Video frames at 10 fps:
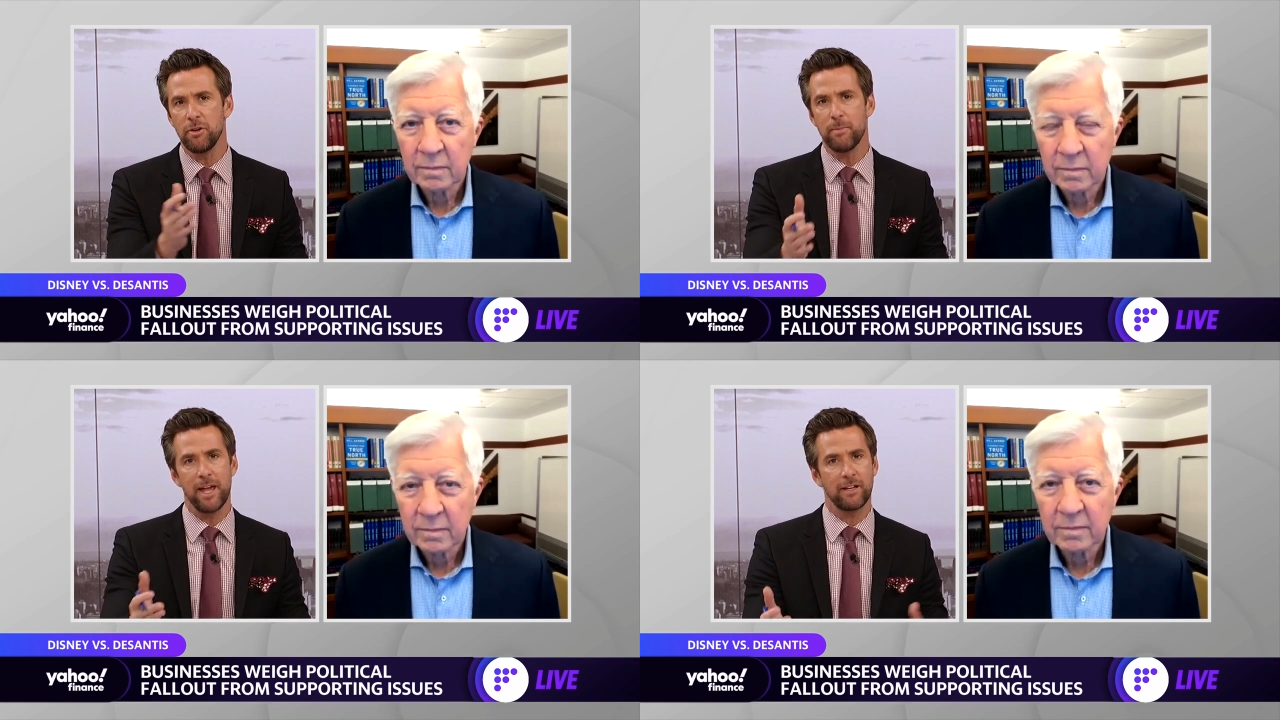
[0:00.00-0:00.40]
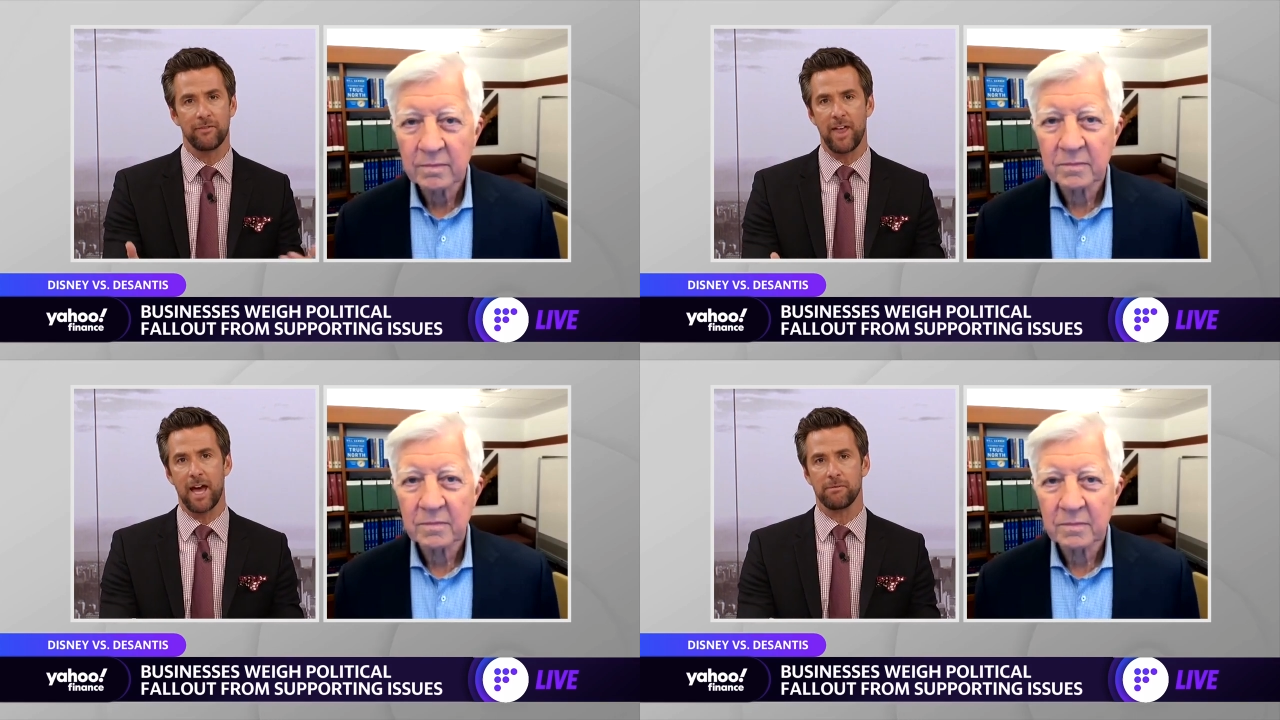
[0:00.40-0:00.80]
Speaker 1: you make
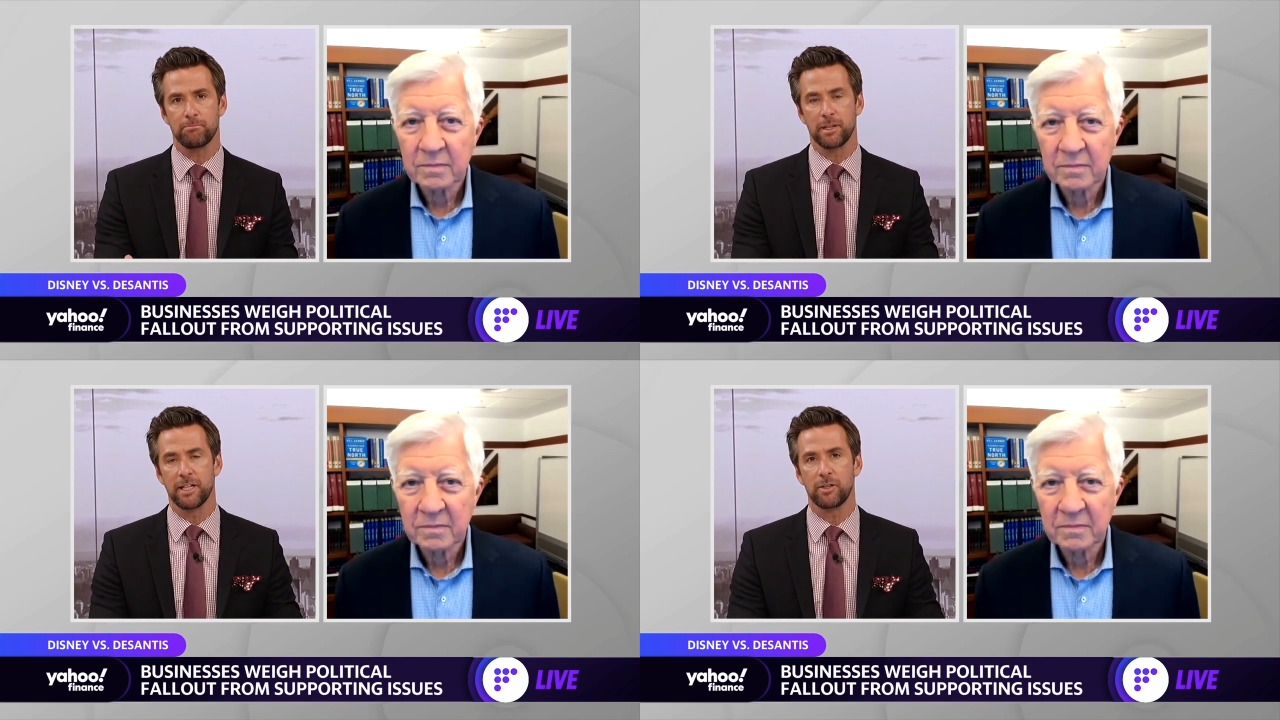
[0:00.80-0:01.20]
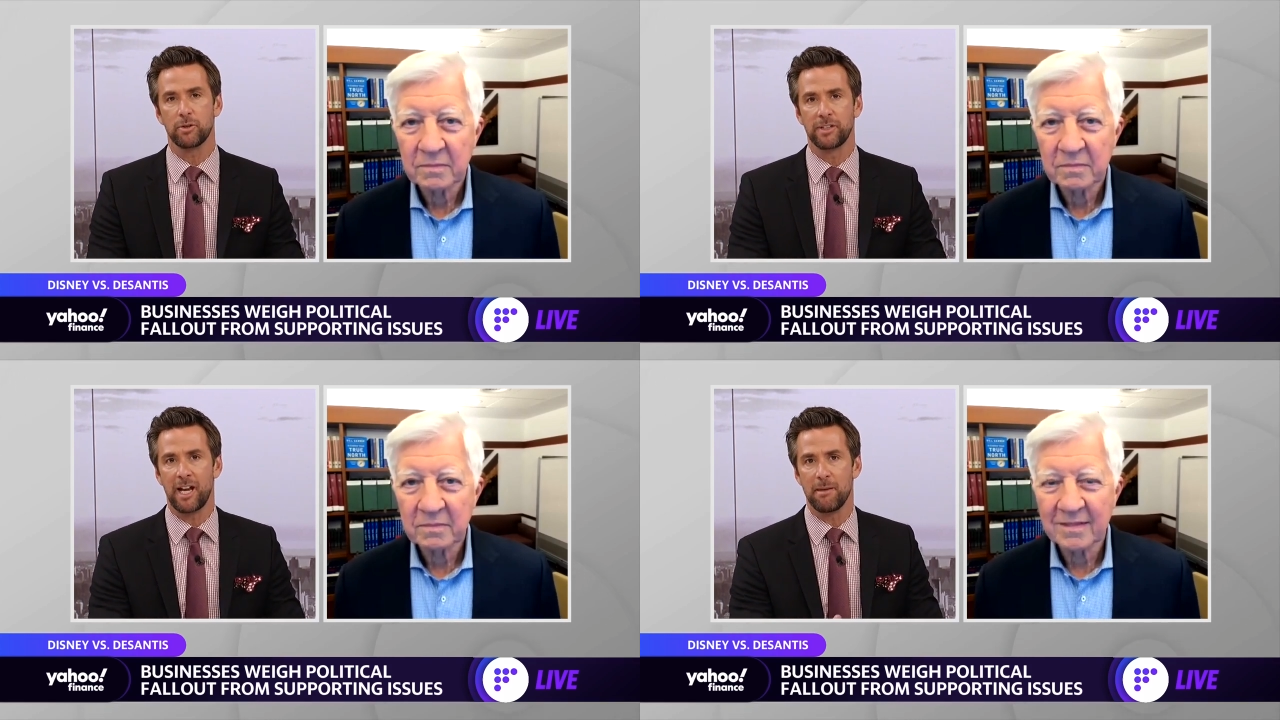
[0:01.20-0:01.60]
of that
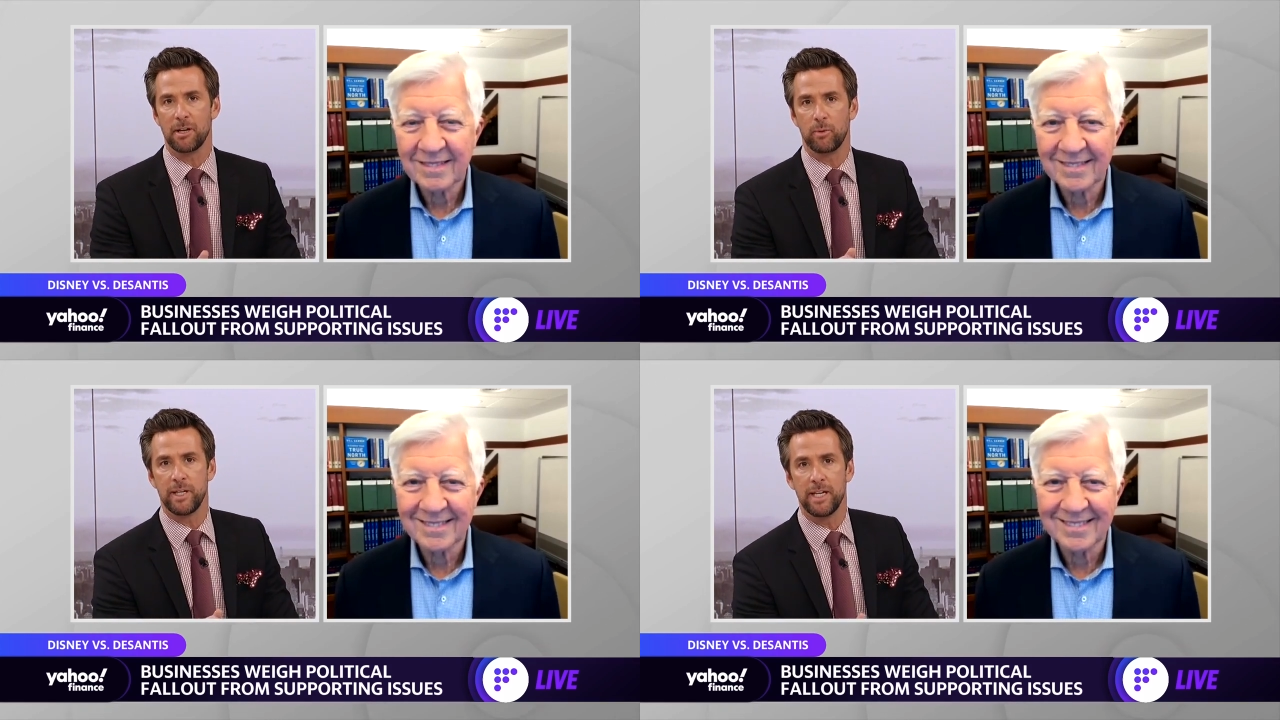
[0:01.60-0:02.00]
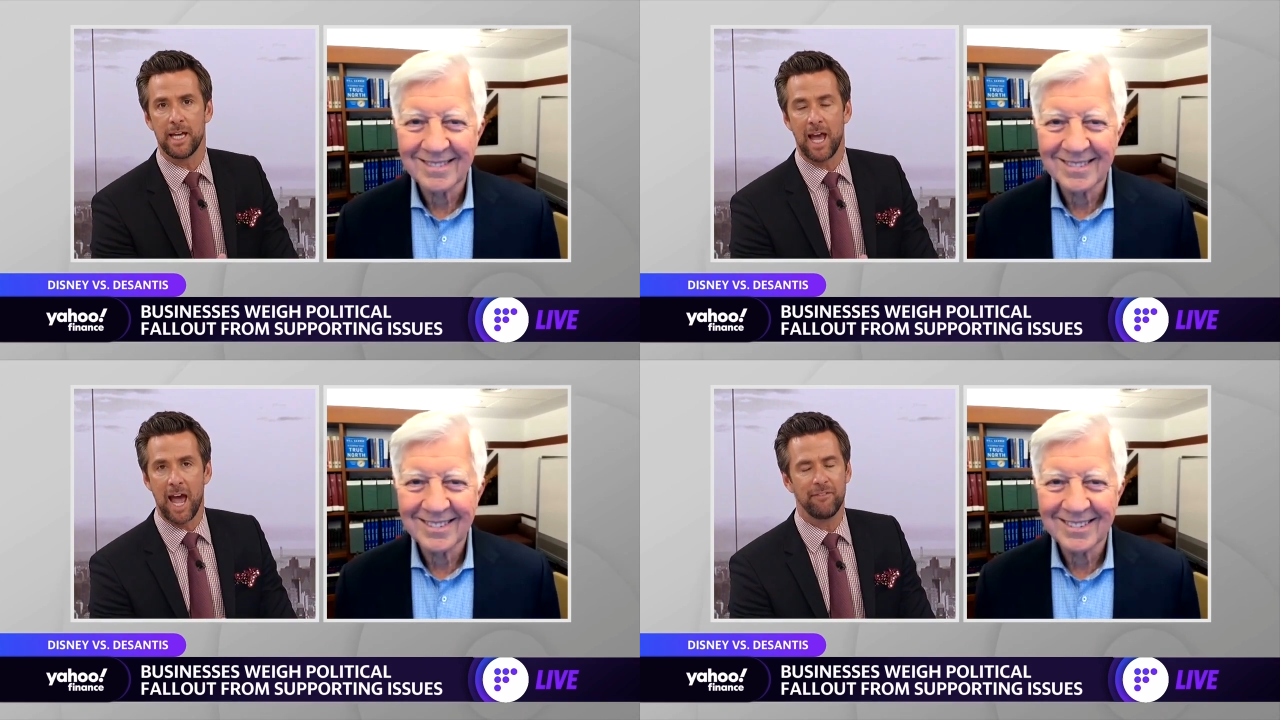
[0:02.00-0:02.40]
political dynamic we
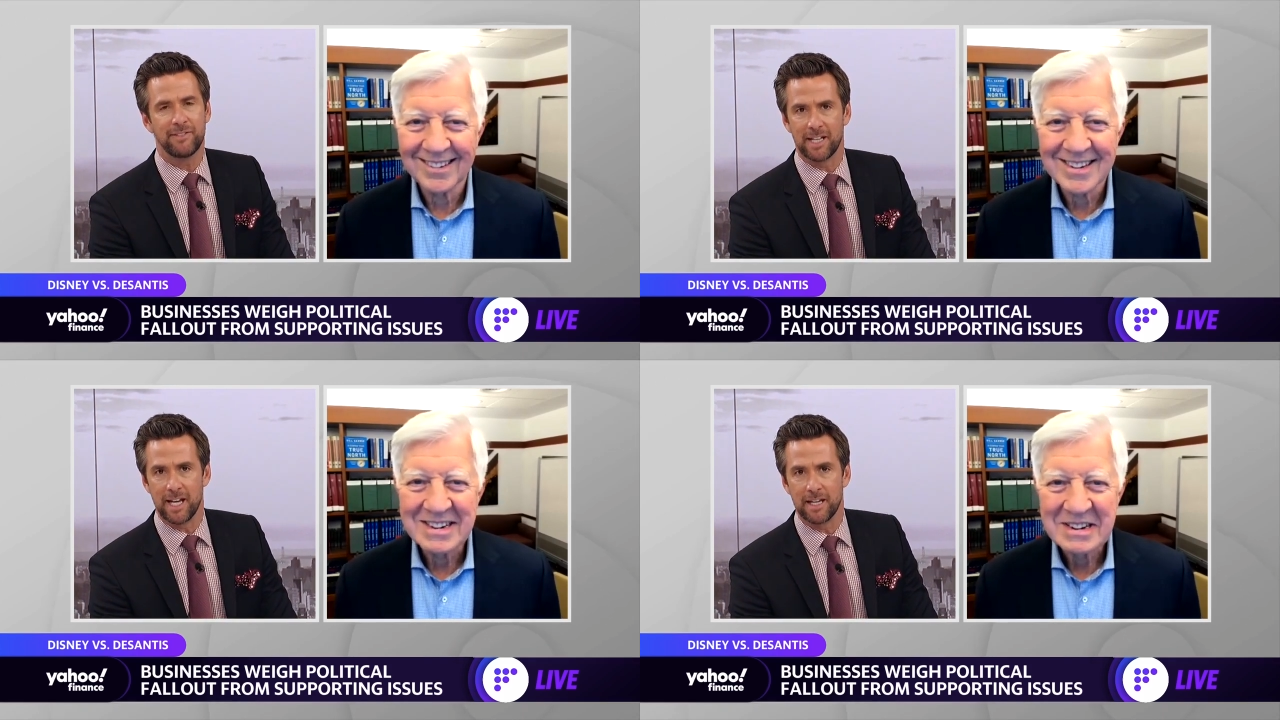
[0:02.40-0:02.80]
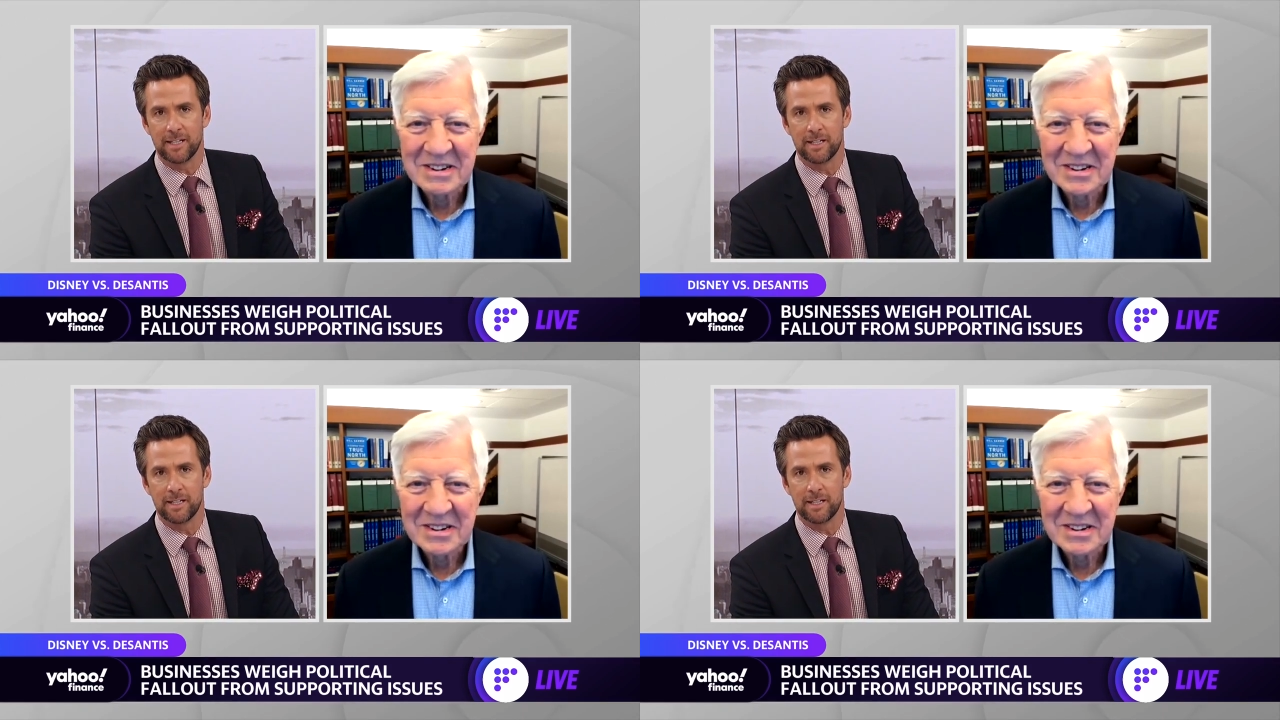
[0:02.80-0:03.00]
have today?